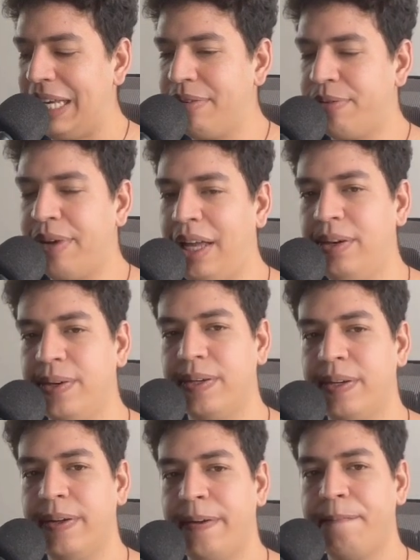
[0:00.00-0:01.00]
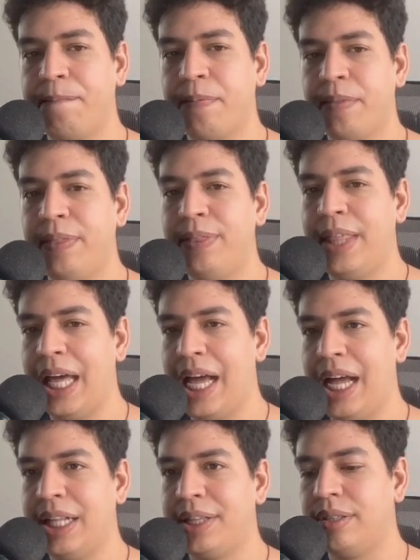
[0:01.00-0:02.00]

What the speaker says: a value that,